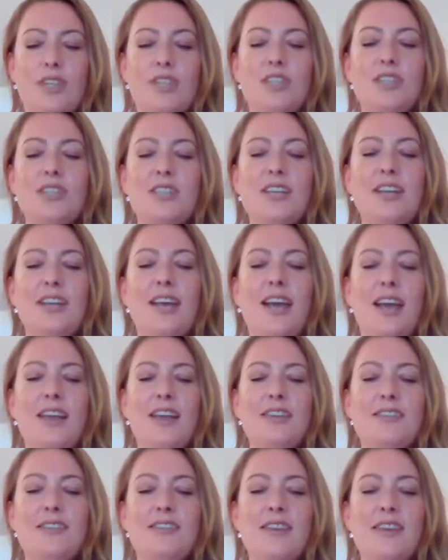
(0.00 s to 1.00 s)
she's
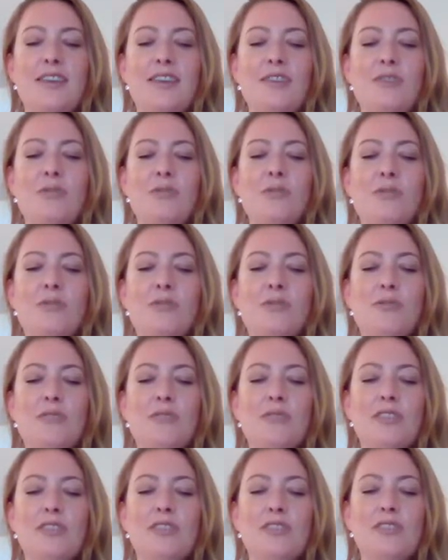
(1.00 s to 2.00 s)
encasing your
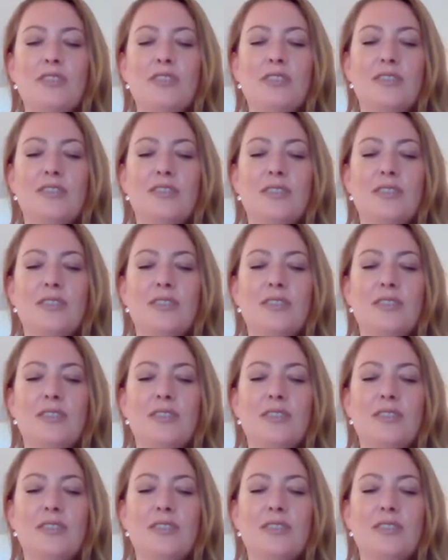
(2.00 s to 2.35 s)
aura